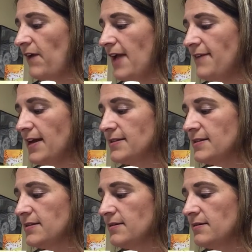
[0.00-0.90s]

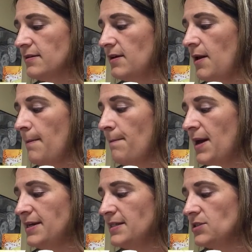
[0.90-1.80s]
5x
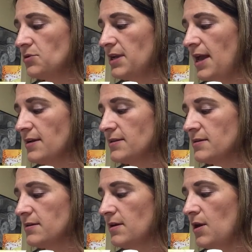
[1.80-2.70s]
minus
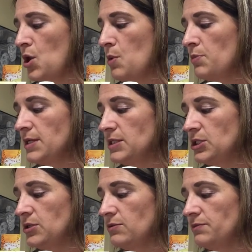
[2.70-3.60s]
3x plus
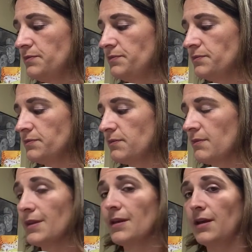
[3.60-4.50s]
2
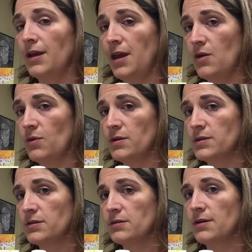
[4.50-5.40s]

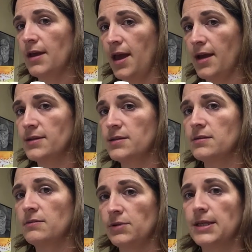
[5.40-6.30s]
equals x
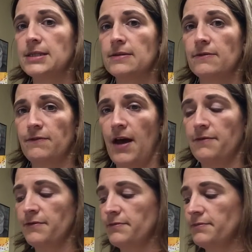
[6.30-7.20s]
plus 5.
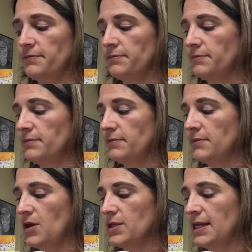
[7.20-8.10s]

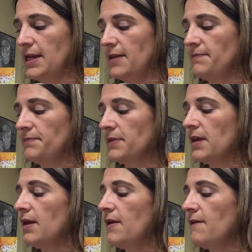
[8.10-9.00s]
I'll say it again.
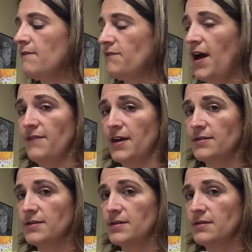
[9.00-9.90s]

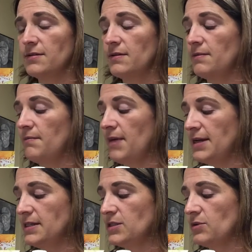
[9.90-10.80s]
5x
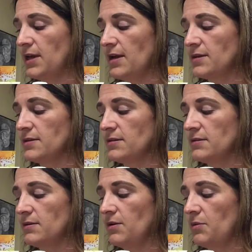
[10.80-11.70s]
minus 3x
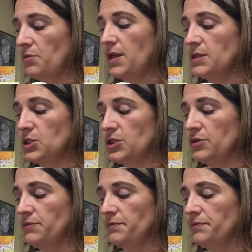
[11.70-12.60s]
plus
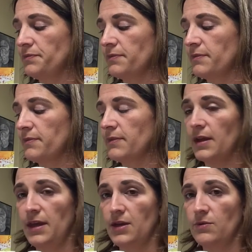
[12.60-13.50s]
2
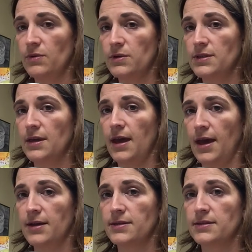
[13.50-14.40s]
equals
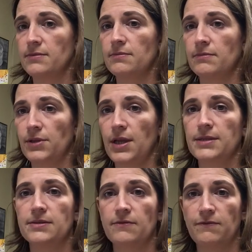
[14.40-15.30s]
x
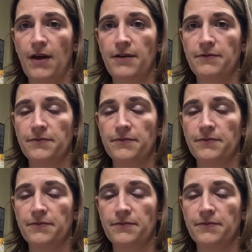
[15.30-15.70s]
plus 5.